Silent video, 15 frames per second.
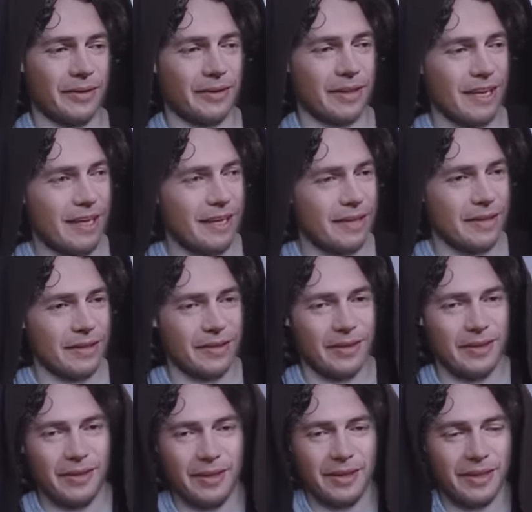That is
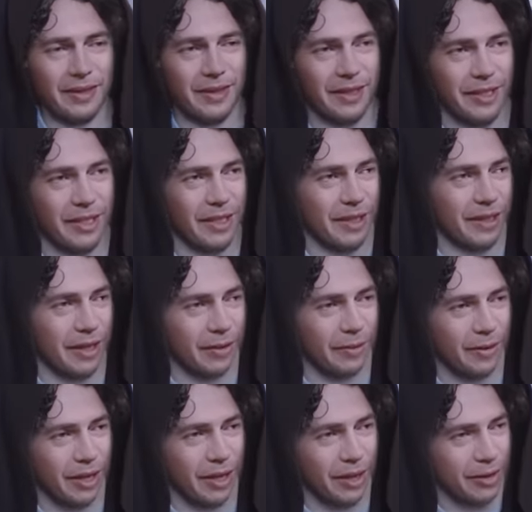not the Jedi
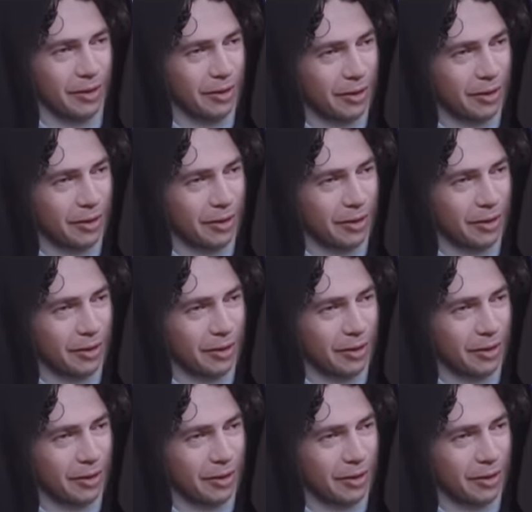way.